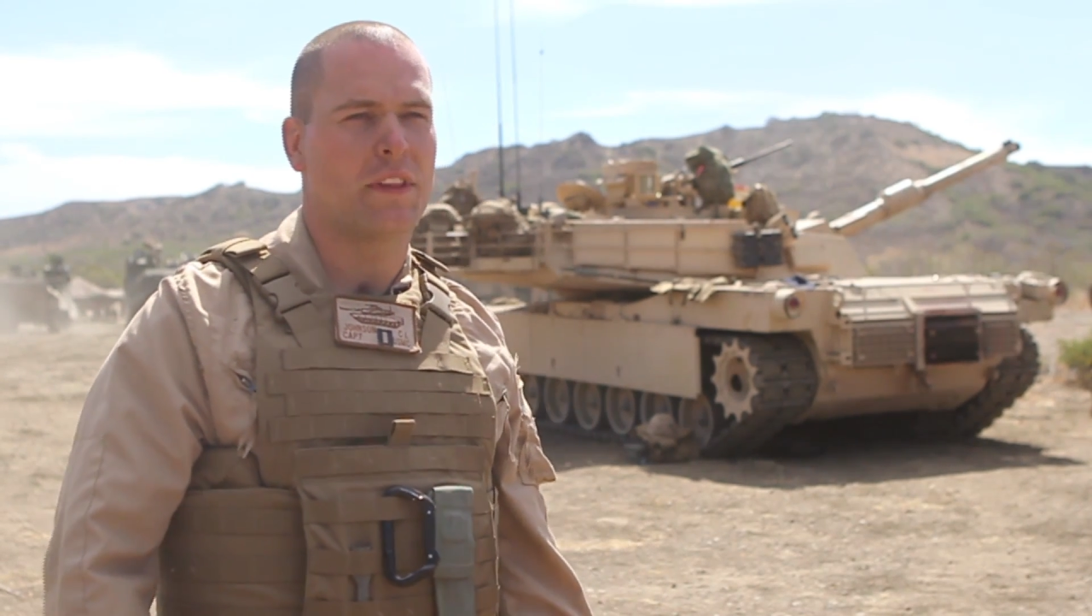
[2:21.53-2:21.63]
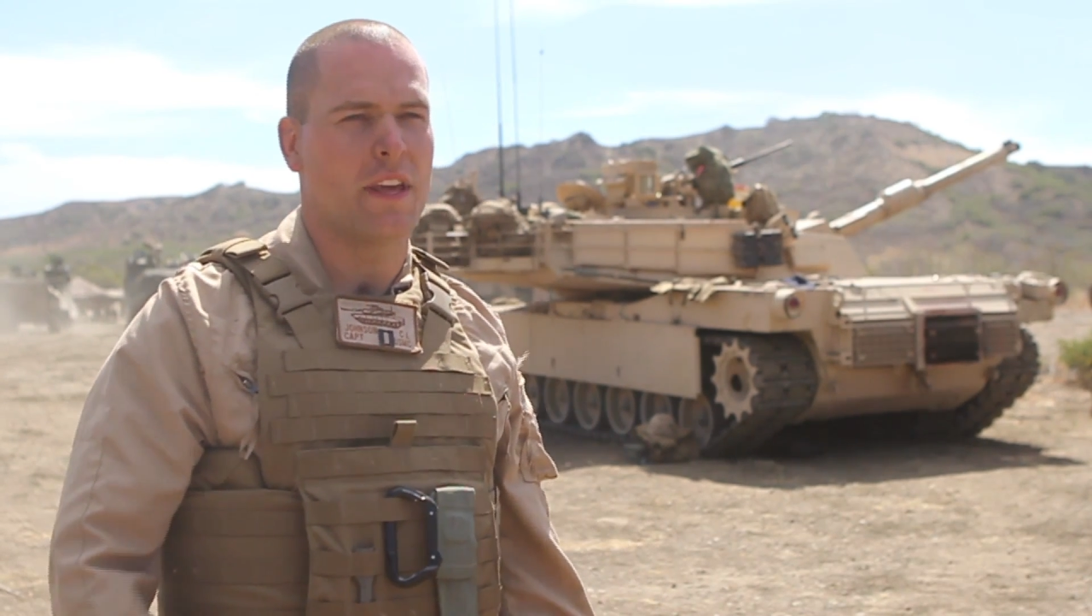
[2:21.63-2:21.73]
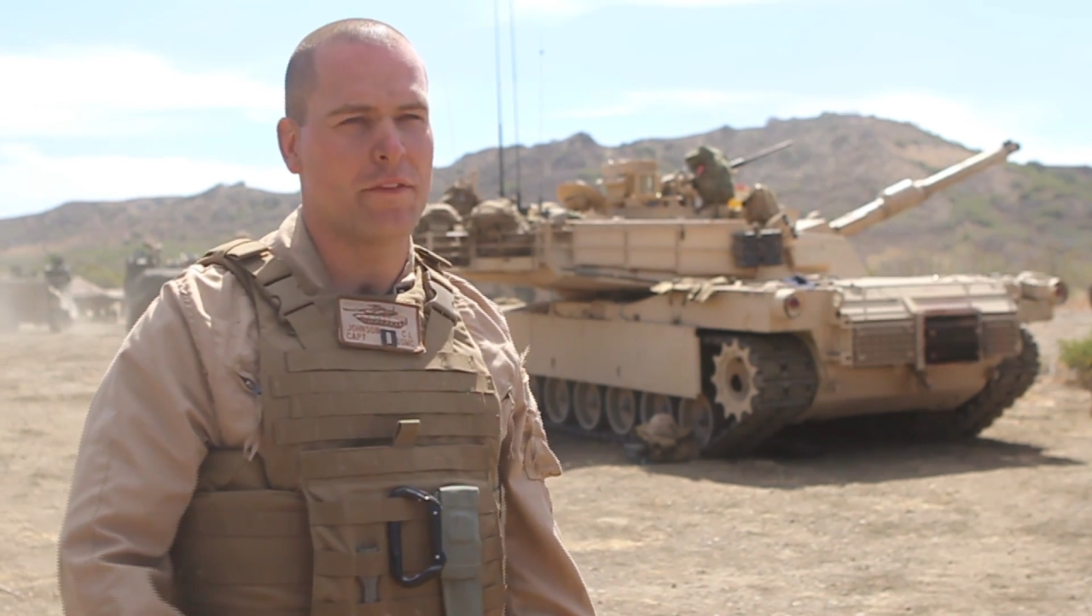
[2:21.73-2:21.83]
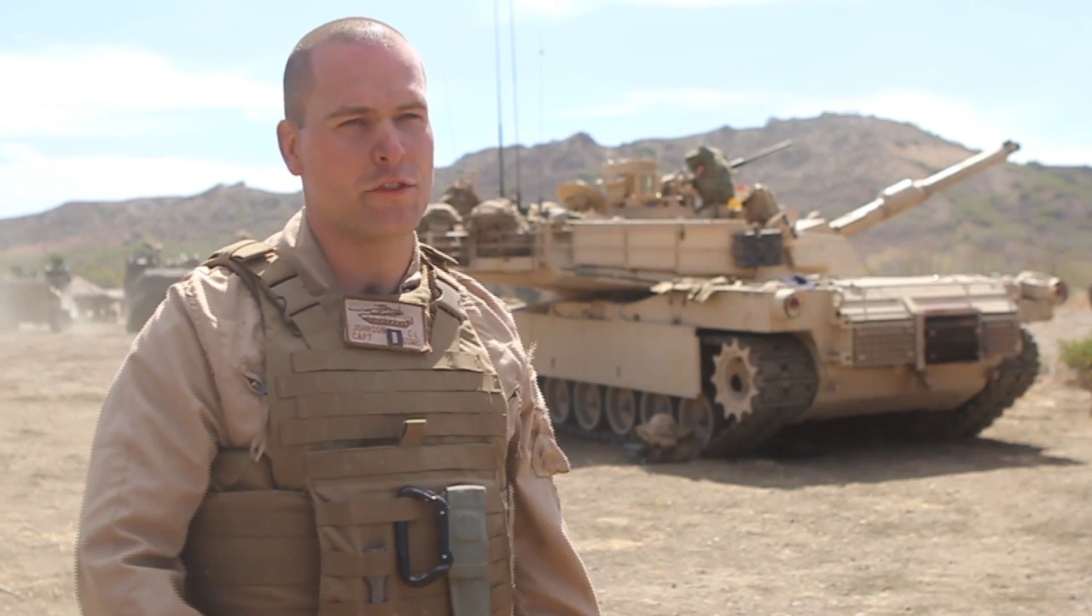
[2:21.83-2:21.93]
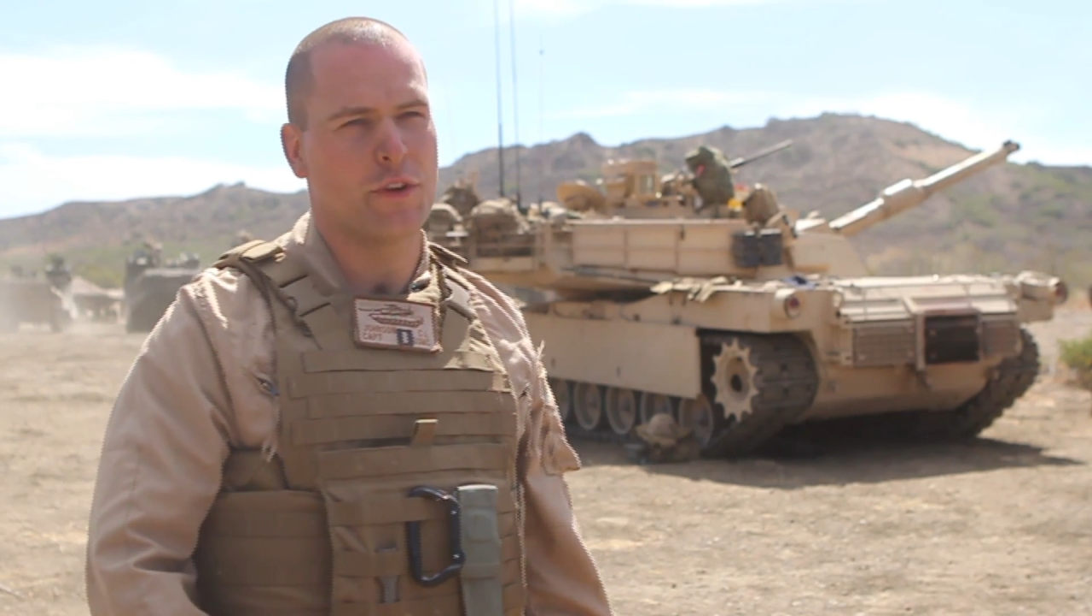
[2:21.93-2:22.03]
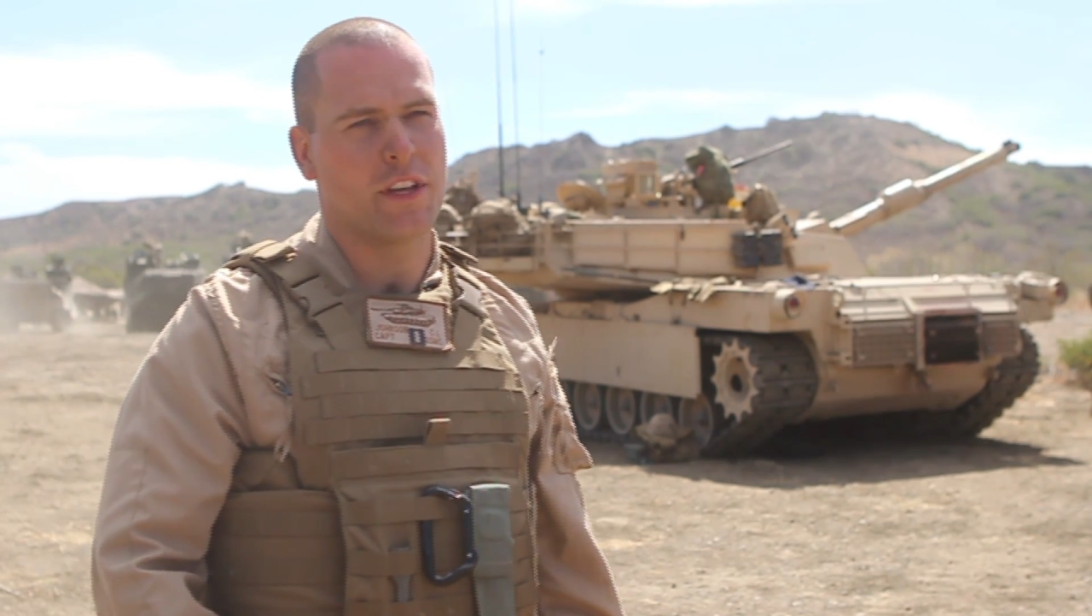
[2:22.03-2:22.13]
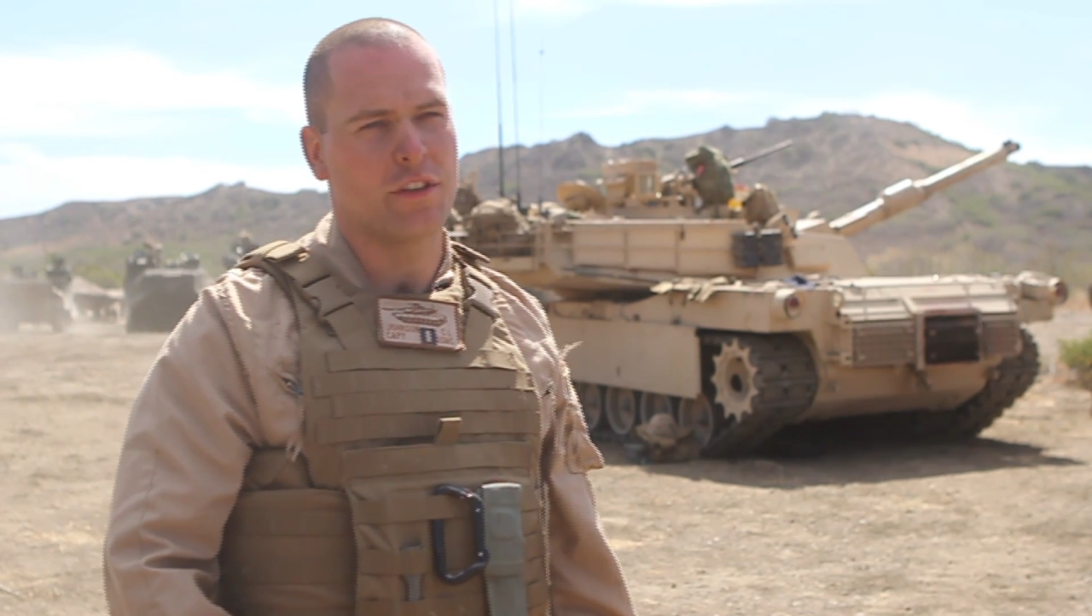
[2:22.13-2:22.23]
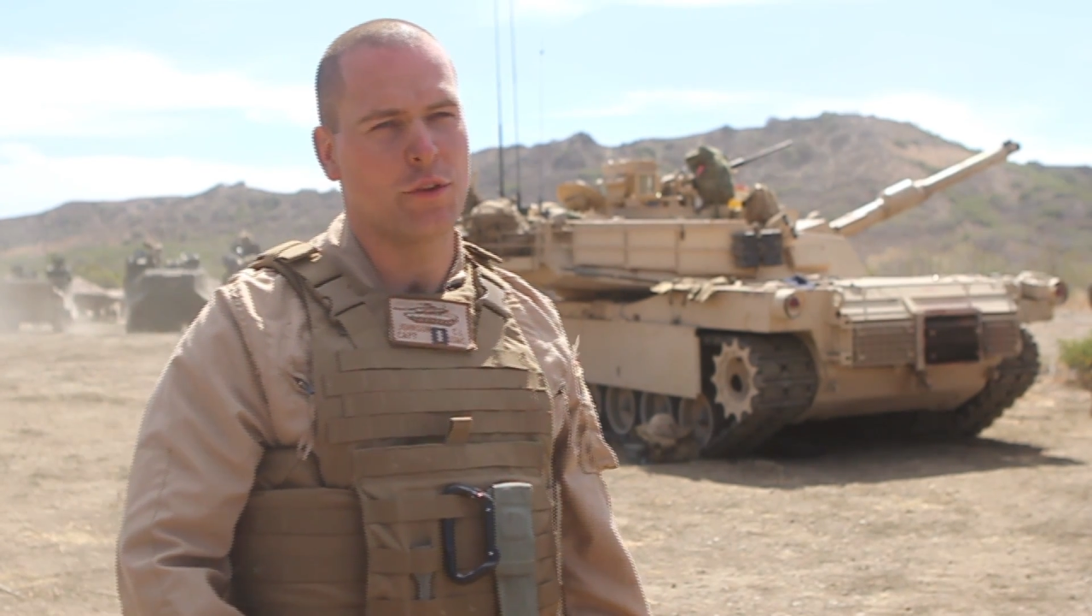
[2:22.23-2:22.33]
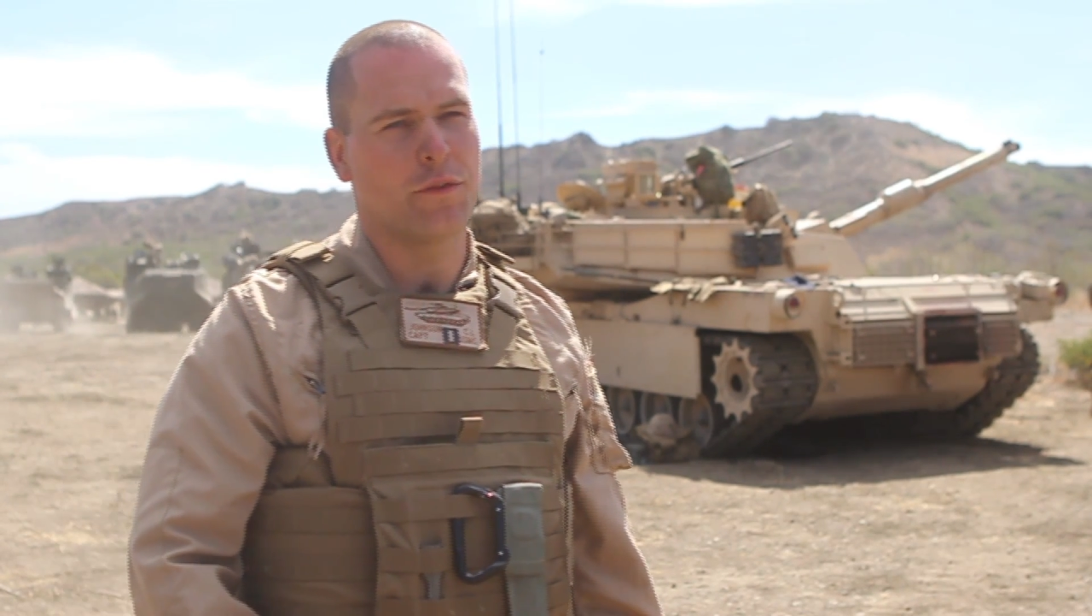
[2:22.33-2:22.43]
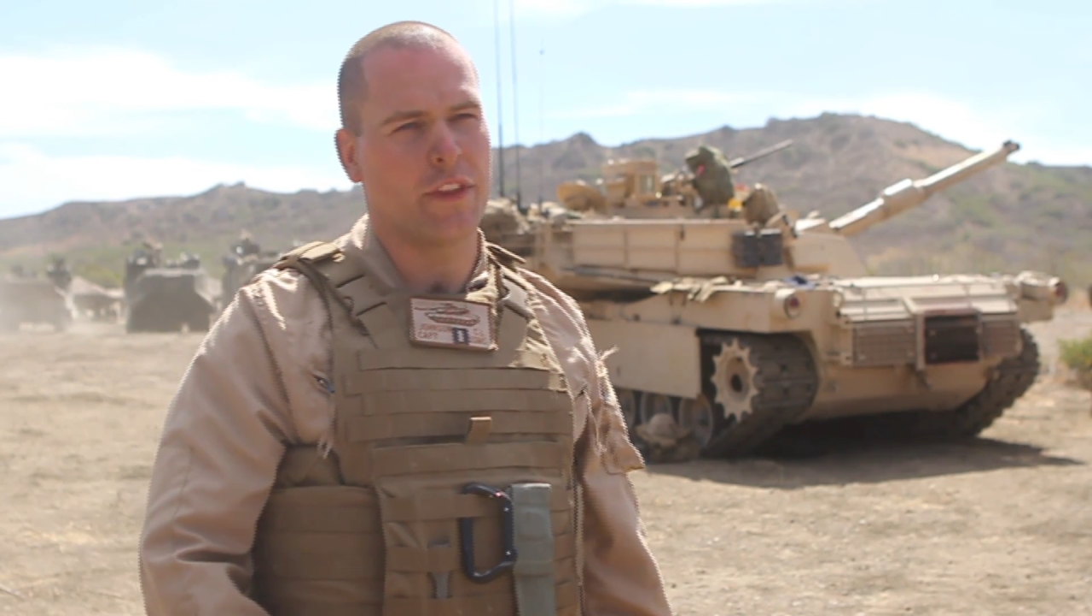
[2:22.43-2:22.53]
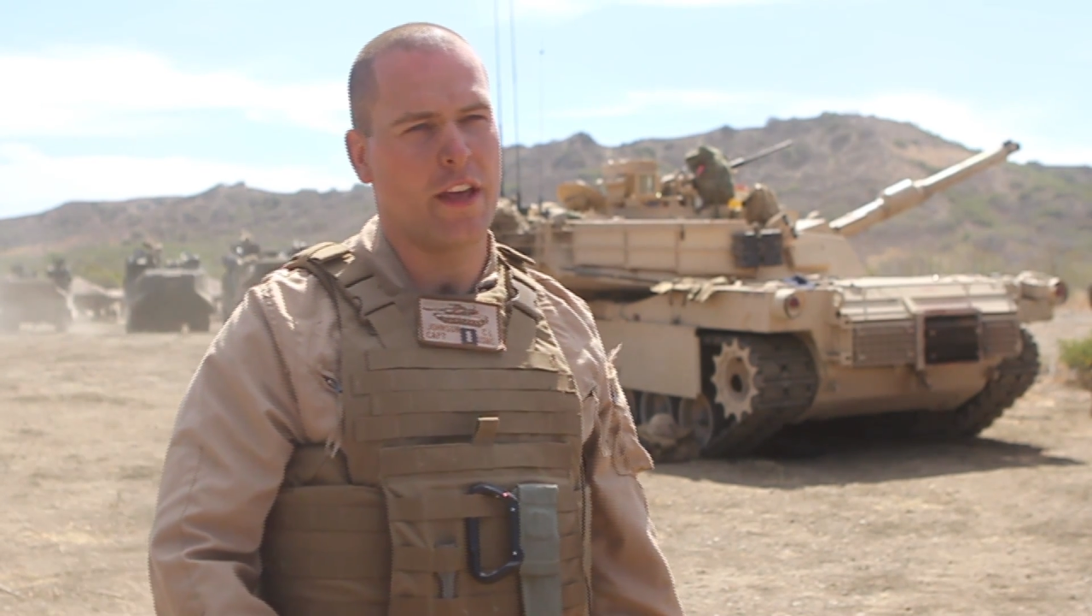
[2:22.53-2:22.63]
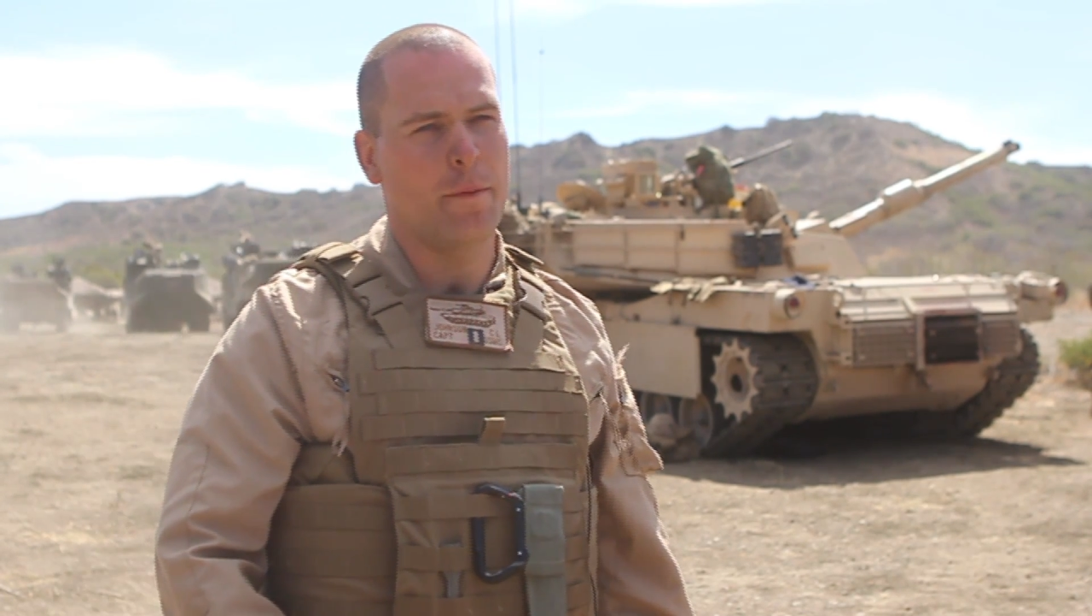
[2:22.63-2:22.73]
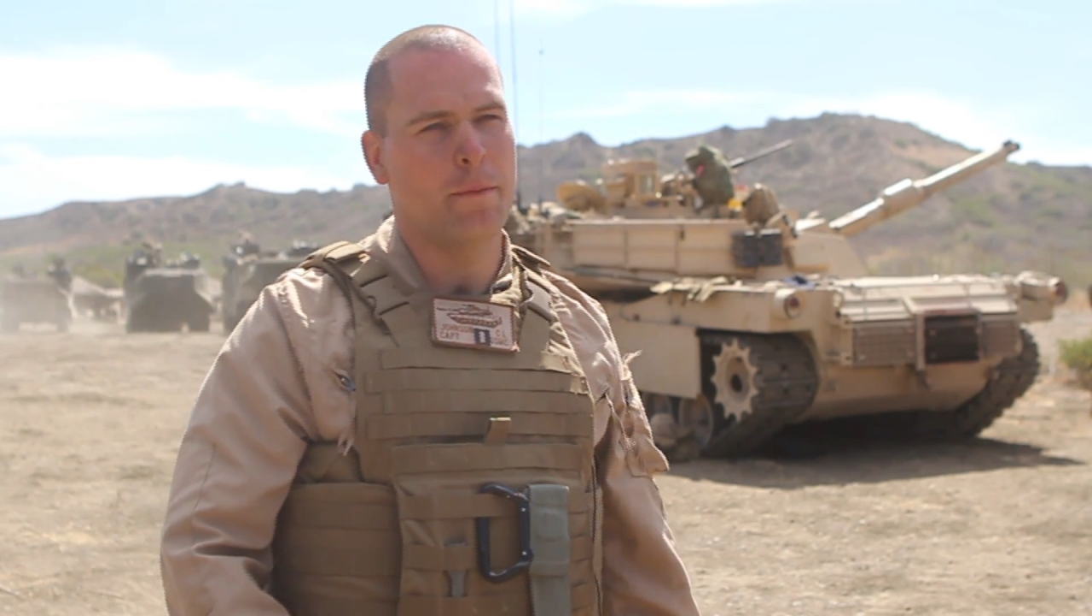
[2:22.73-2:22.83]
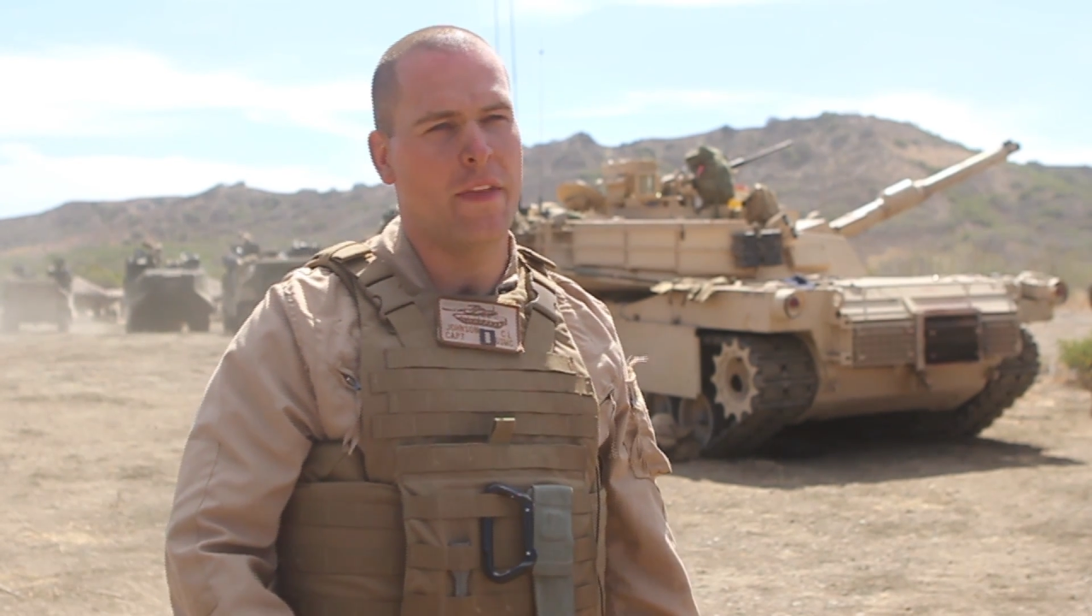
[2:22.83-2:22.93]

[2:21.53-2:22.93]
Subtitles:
the infantry can do for them,